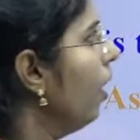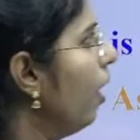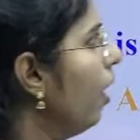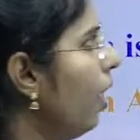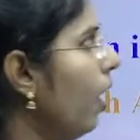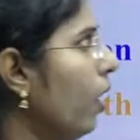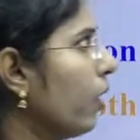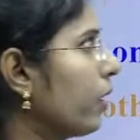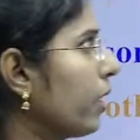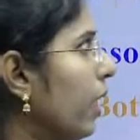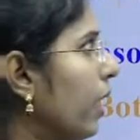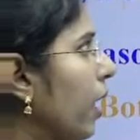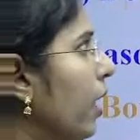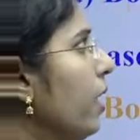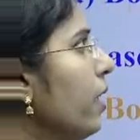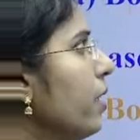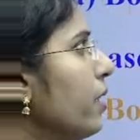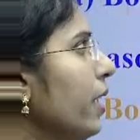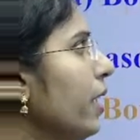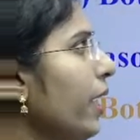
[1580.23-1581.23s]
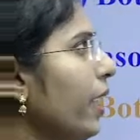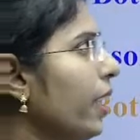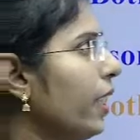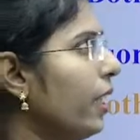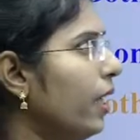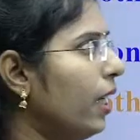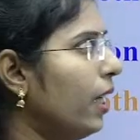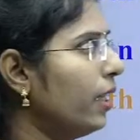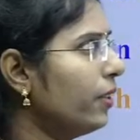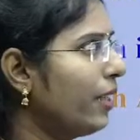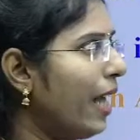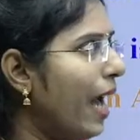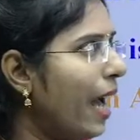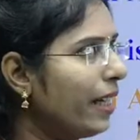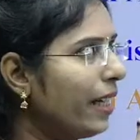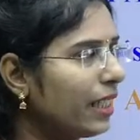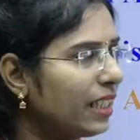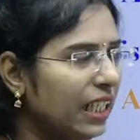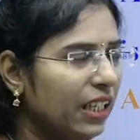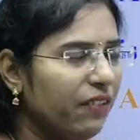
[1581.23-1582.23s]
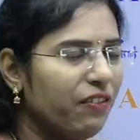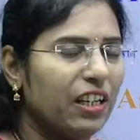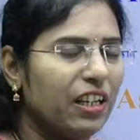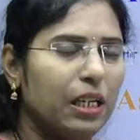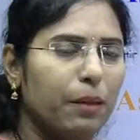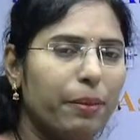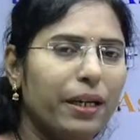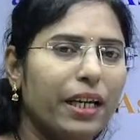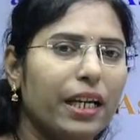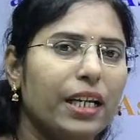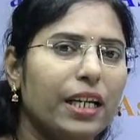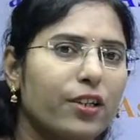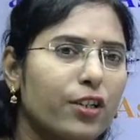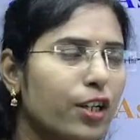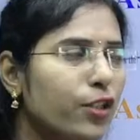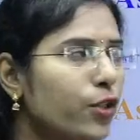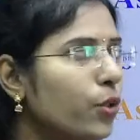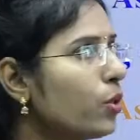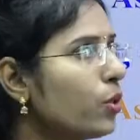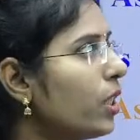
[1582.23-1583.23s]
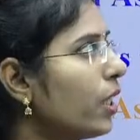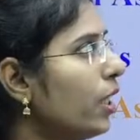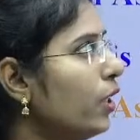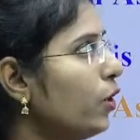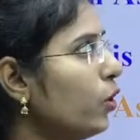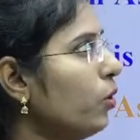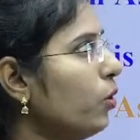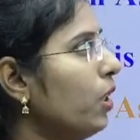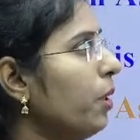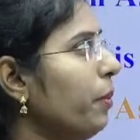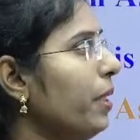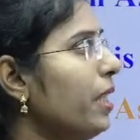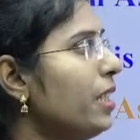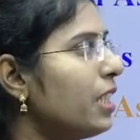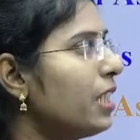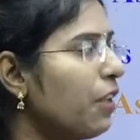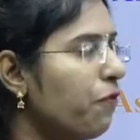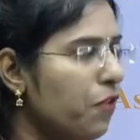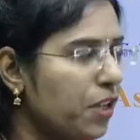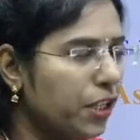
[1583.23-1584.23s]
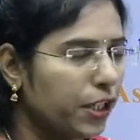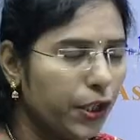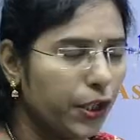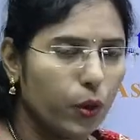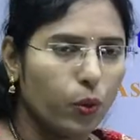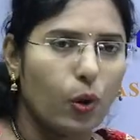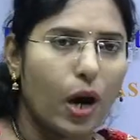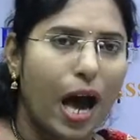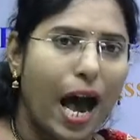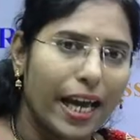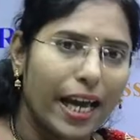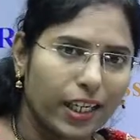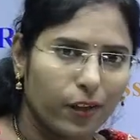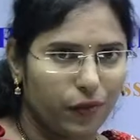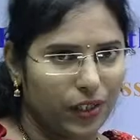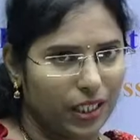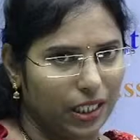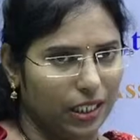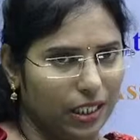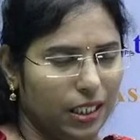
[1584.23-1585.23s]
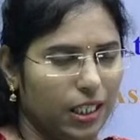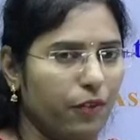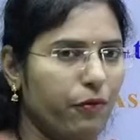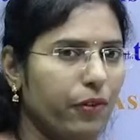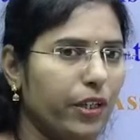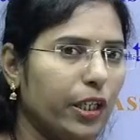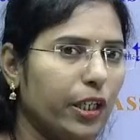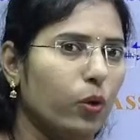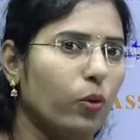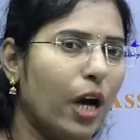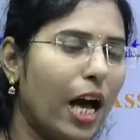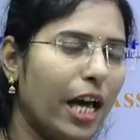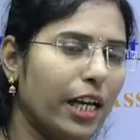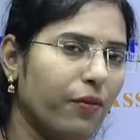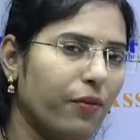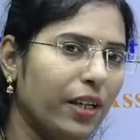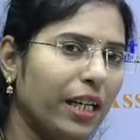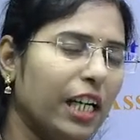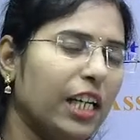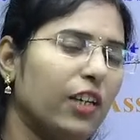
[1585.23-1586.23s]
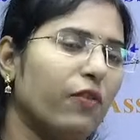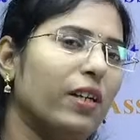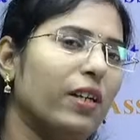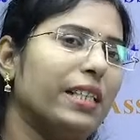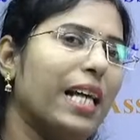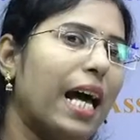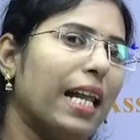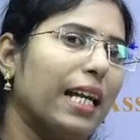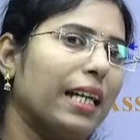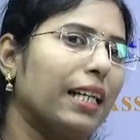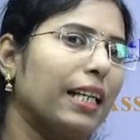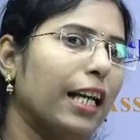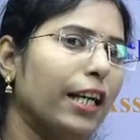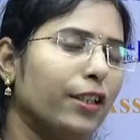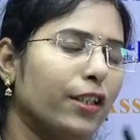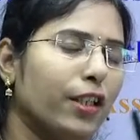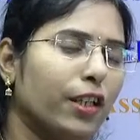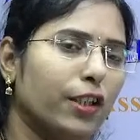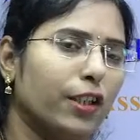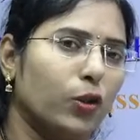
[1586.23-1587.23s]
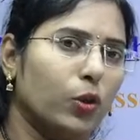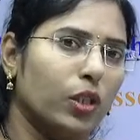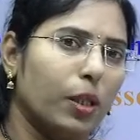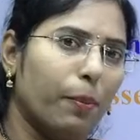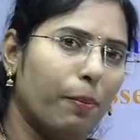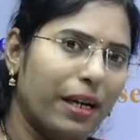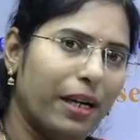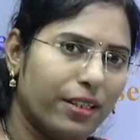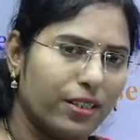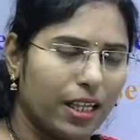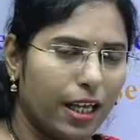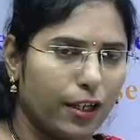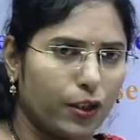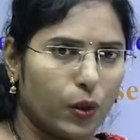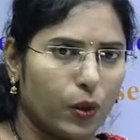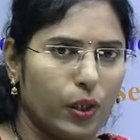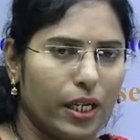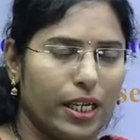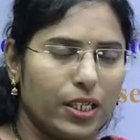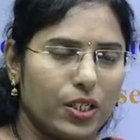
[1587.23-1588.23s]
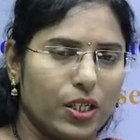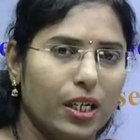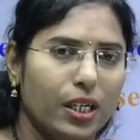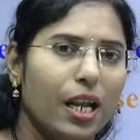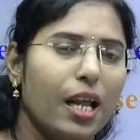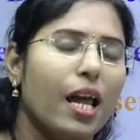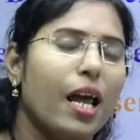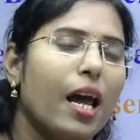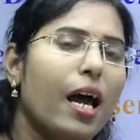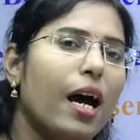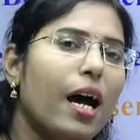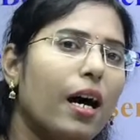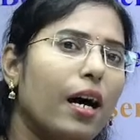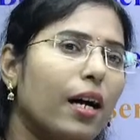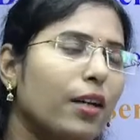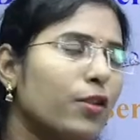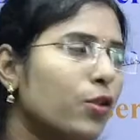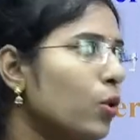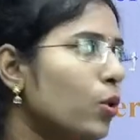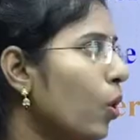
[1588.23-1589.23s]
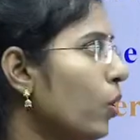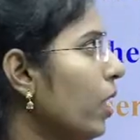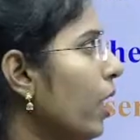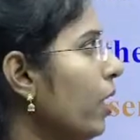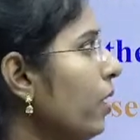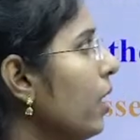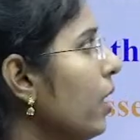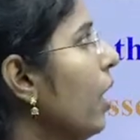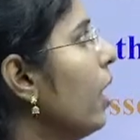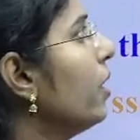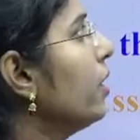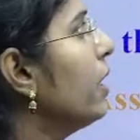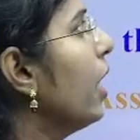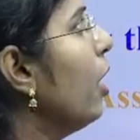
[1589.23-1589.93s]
Okay. See, directly we will be introducing into, it means if we give IV, it will directly enter into the blood circulation, so that they